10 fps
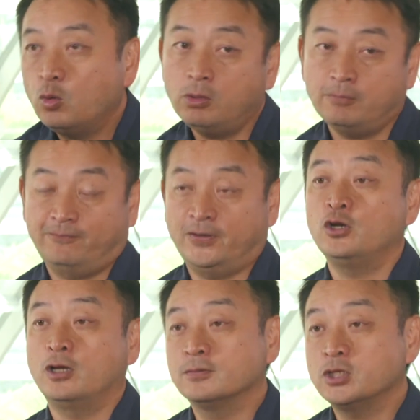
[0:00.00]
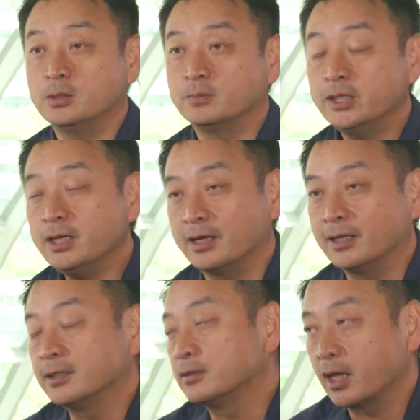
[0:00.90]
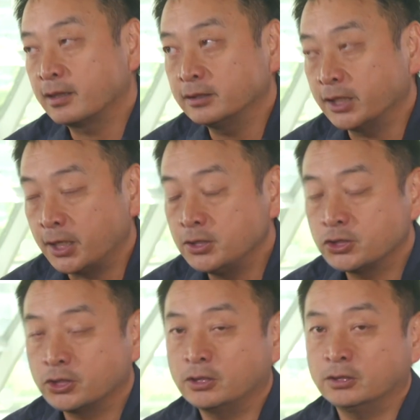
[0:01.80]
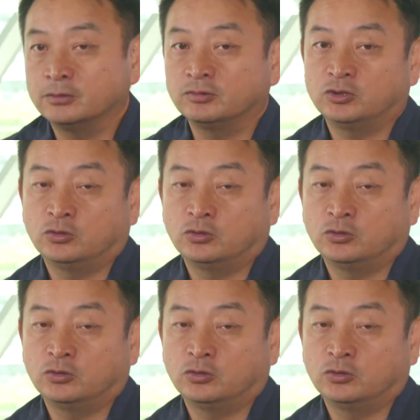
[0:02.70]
Well, very long term, yeah. I think Asia,